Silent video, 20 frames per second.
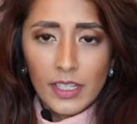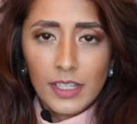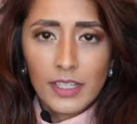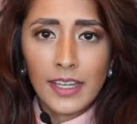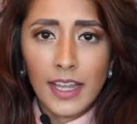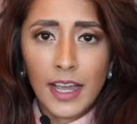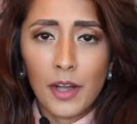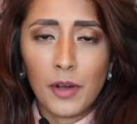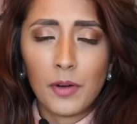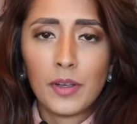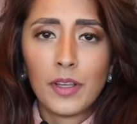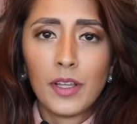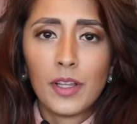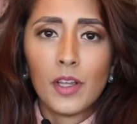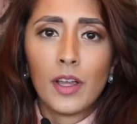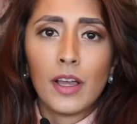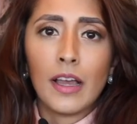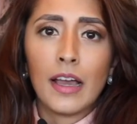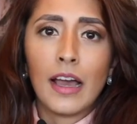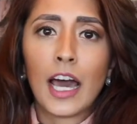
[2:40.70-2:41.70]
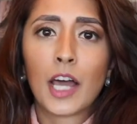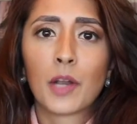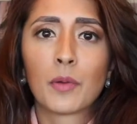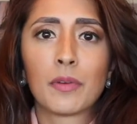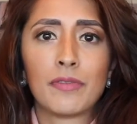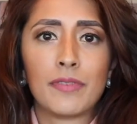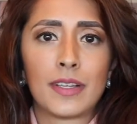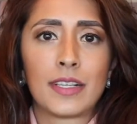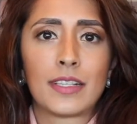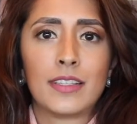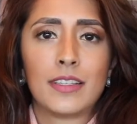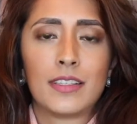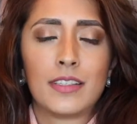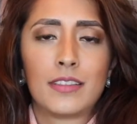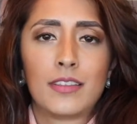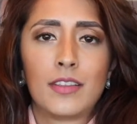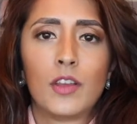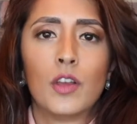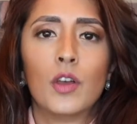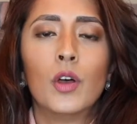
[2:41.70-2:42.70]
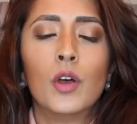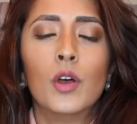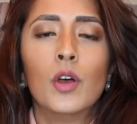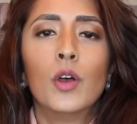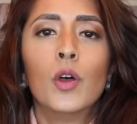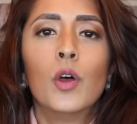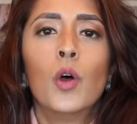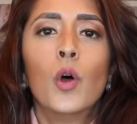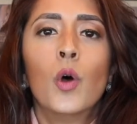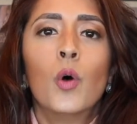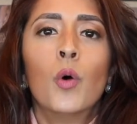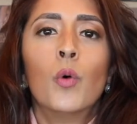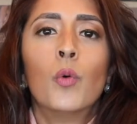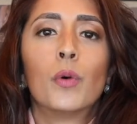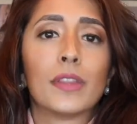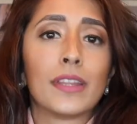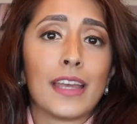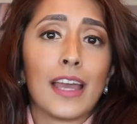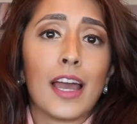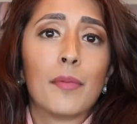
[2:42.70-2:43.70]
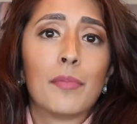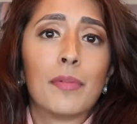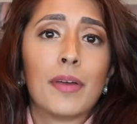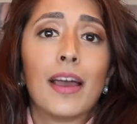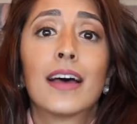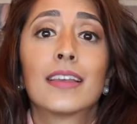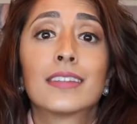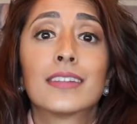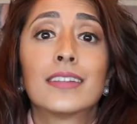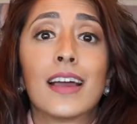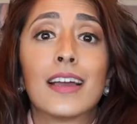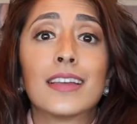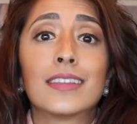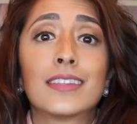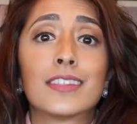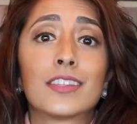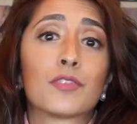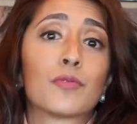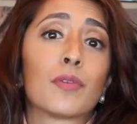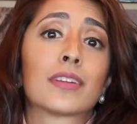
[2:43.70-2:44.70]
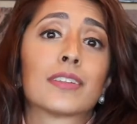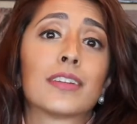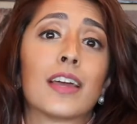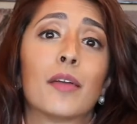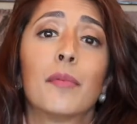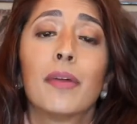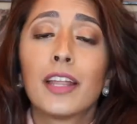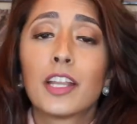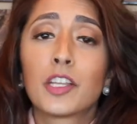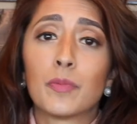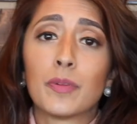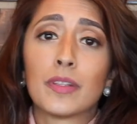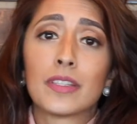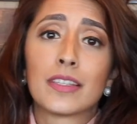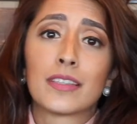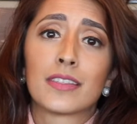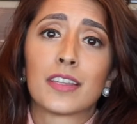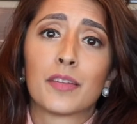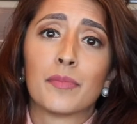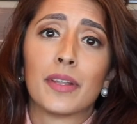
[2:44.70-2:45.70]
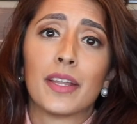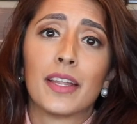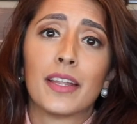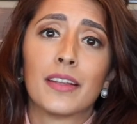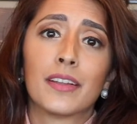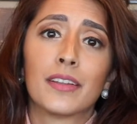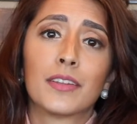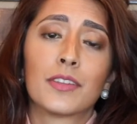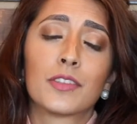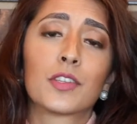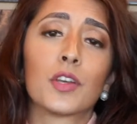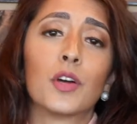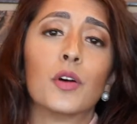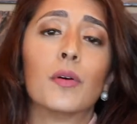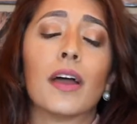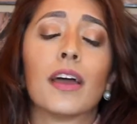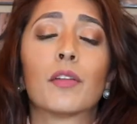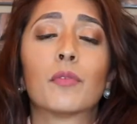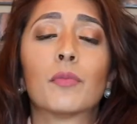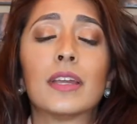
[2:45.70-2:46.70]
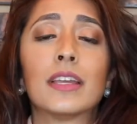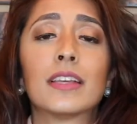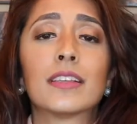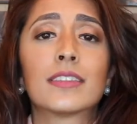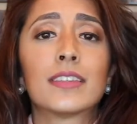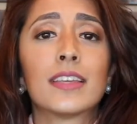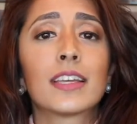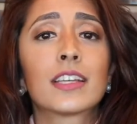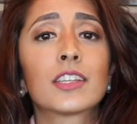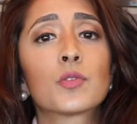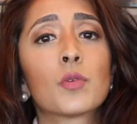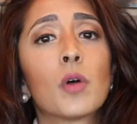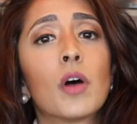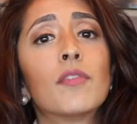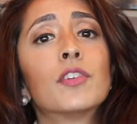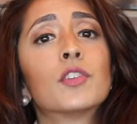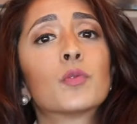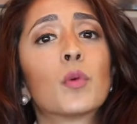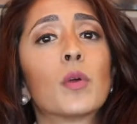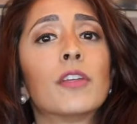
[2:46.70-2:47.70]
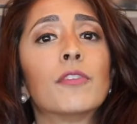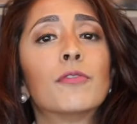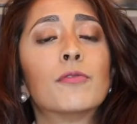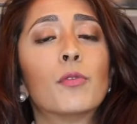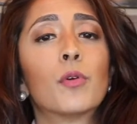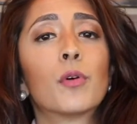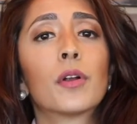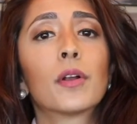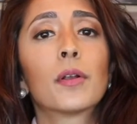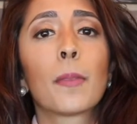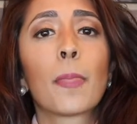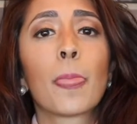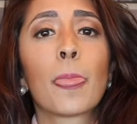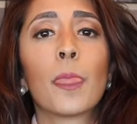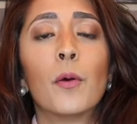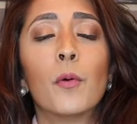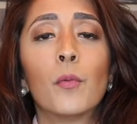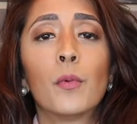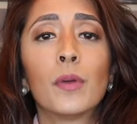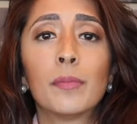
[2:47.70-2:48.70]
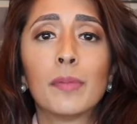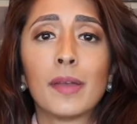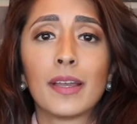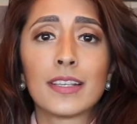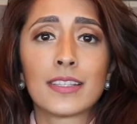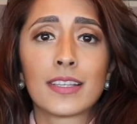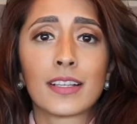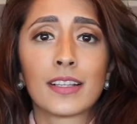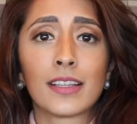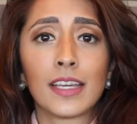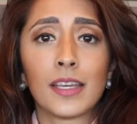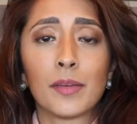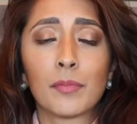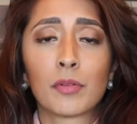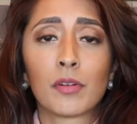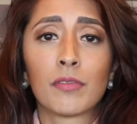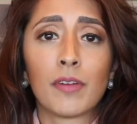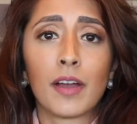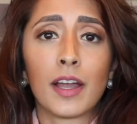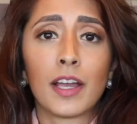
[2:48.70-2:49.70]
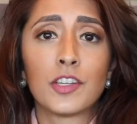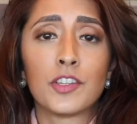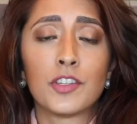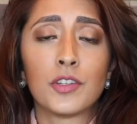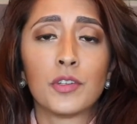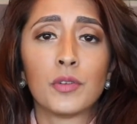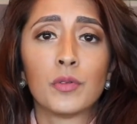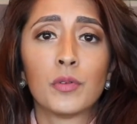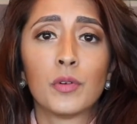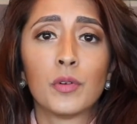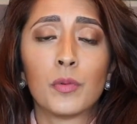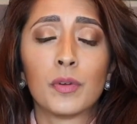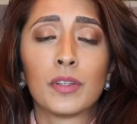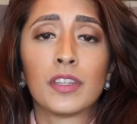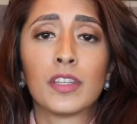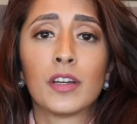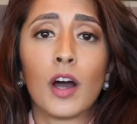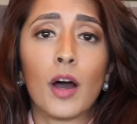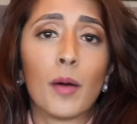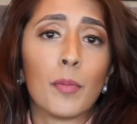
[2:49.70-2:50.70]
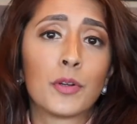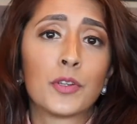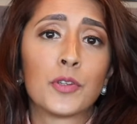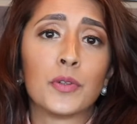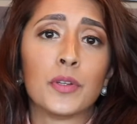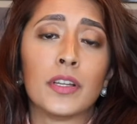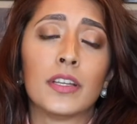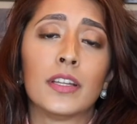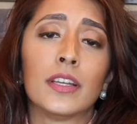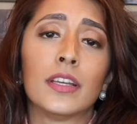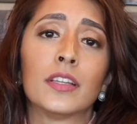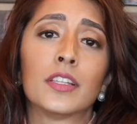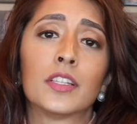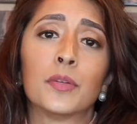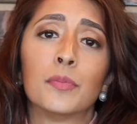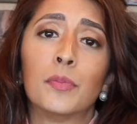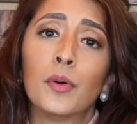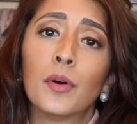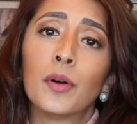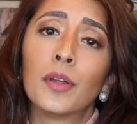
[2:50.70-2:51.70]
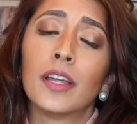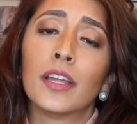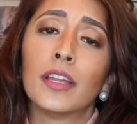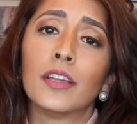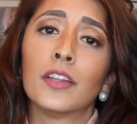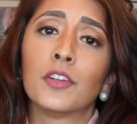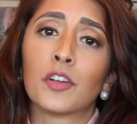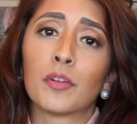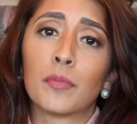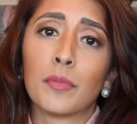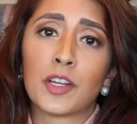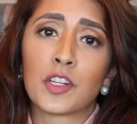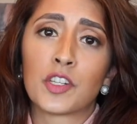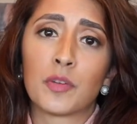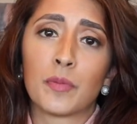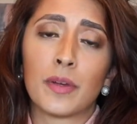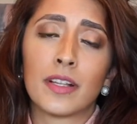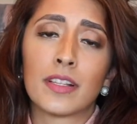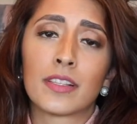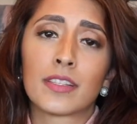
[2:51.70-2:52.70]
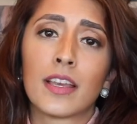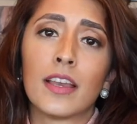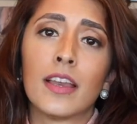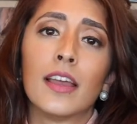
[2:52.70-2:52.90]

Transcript: Now, how do we fix this? Well, the app has a diastasis recti management system in it. So at week 6, 12, and 24, we basically provide you with the opportunity to put in your measurements.